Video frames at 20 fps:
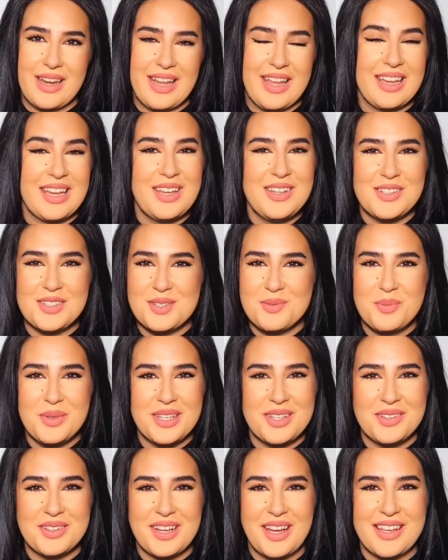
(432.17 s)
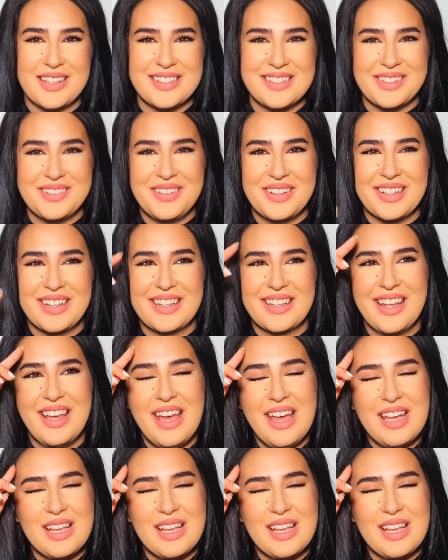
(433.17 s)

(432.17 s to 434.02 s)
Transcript: I cannot speak, you guys, oh my god.